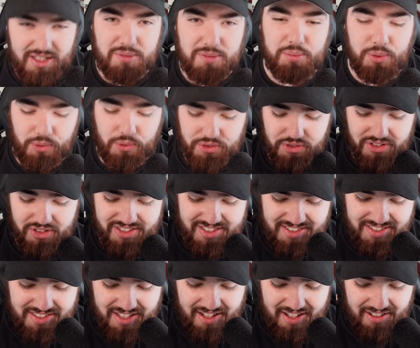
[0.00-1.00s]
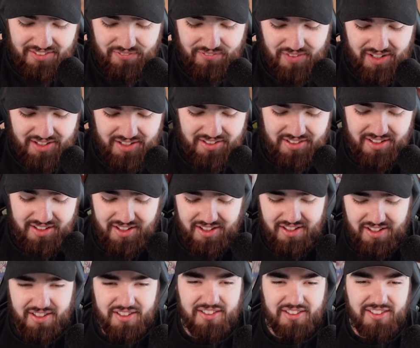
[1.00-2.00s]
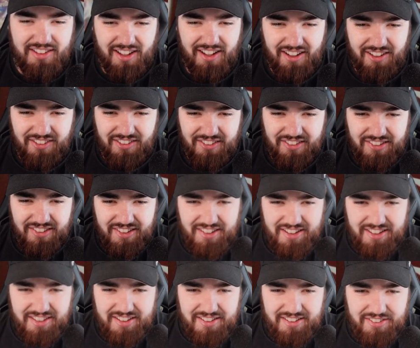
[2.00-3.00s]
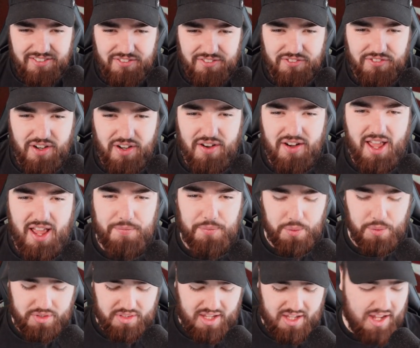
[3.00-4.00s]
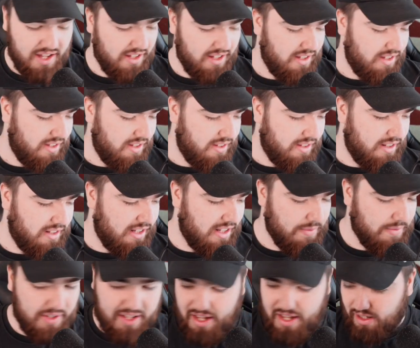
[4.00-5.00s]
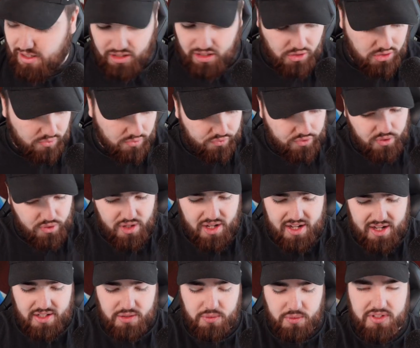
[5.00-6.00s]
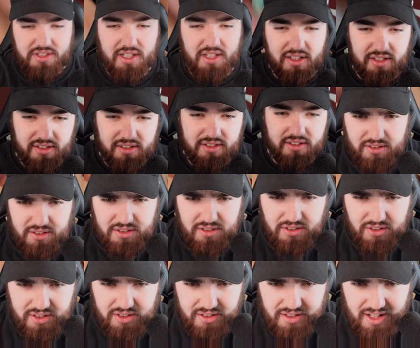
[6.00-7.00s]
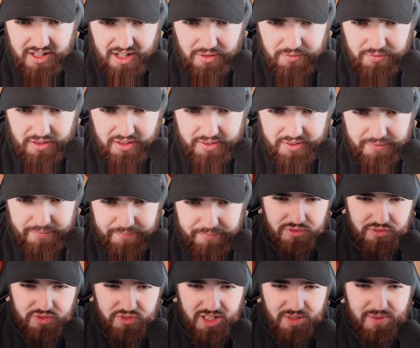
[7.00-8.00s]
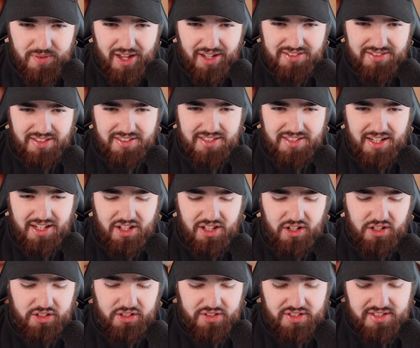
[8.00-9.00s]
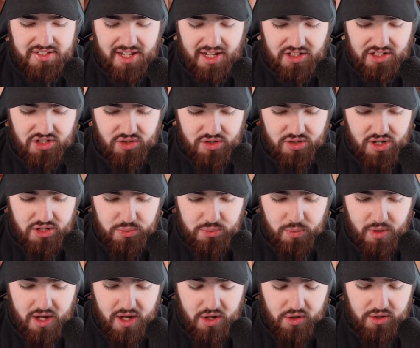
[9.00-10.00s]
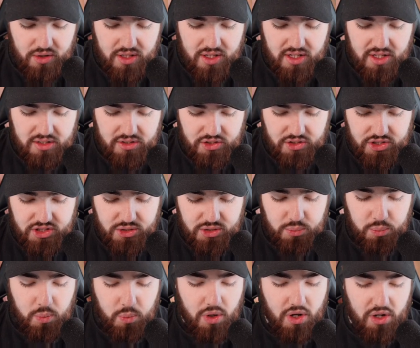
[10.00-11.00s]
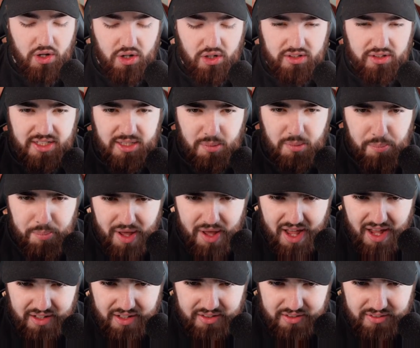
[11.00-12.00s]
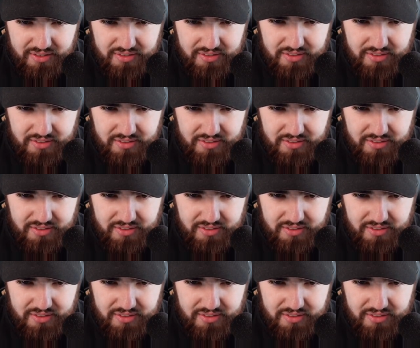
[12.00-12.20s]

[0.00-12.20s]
These pulls are sick, man. Yo, very happy with that. Let me get a close-up for you guys. 1 second. Look at that, man. VMAX Inteleon. Got a texture on it as well. The swirl in the back.